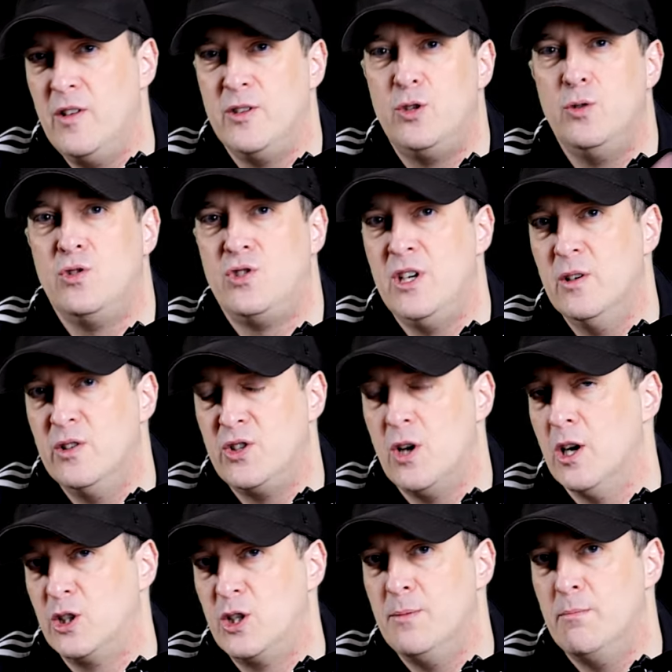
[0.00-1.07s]
the two series,
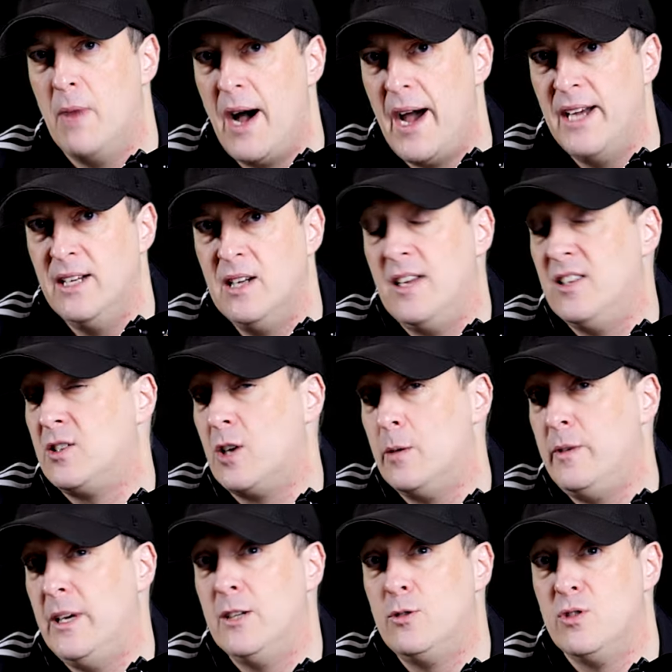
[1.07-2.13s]
are combined, and it's going to
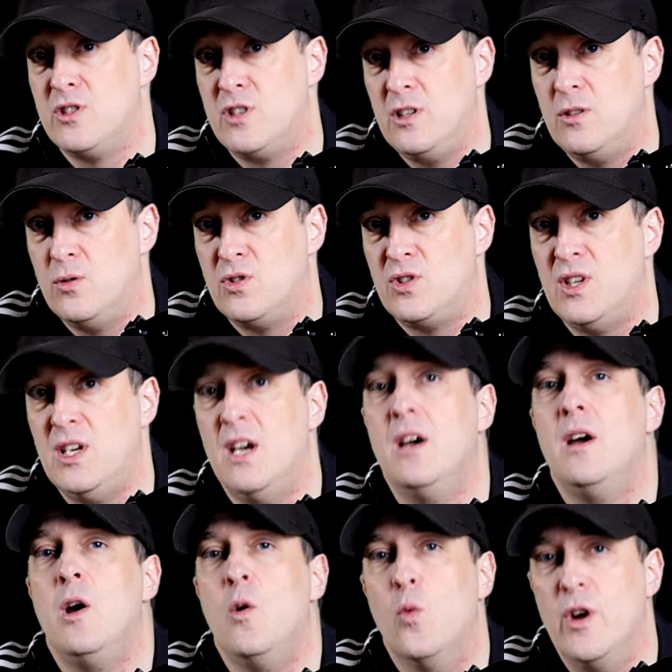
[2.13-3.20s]
be interesting to
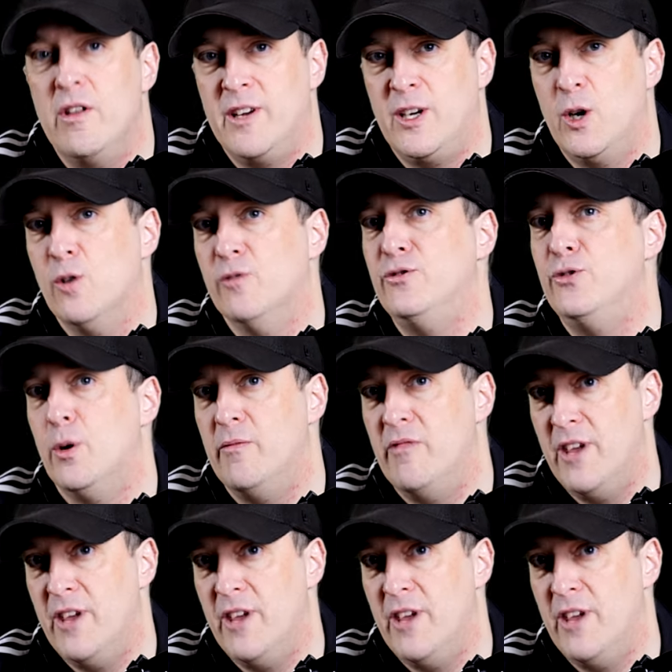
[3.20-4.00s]
see where they go from